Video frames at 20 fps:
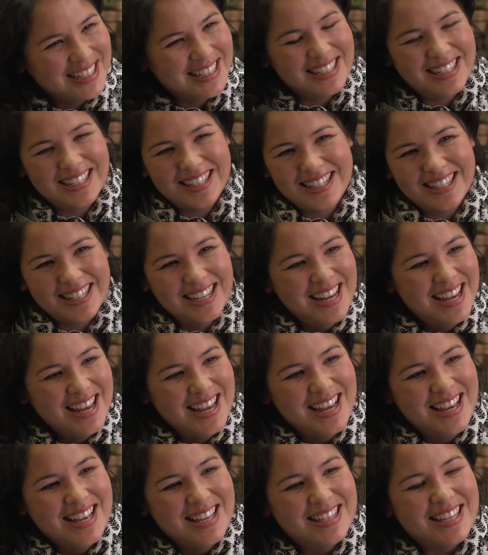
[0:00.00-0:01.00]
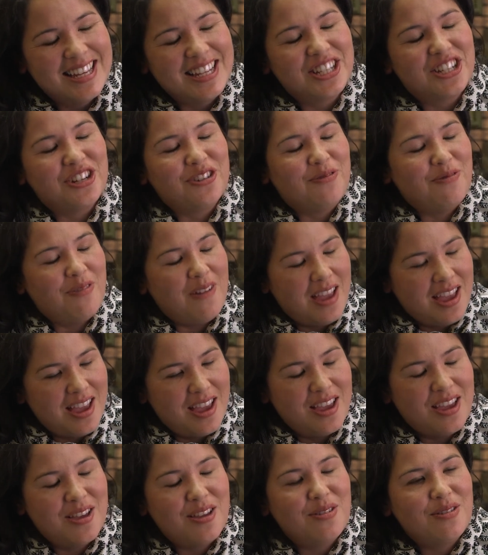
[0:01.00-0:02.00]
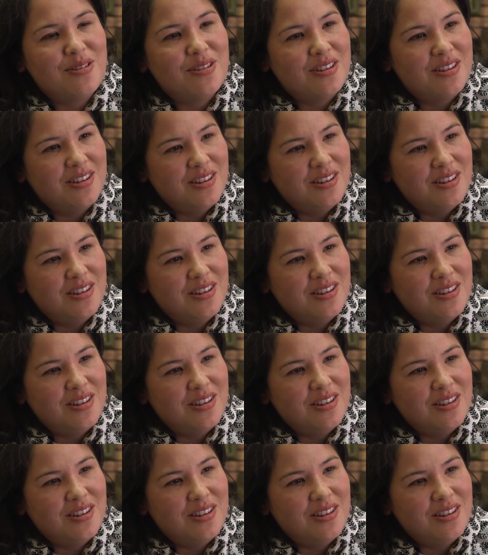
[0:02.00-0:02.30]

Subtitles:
It's just such a rare,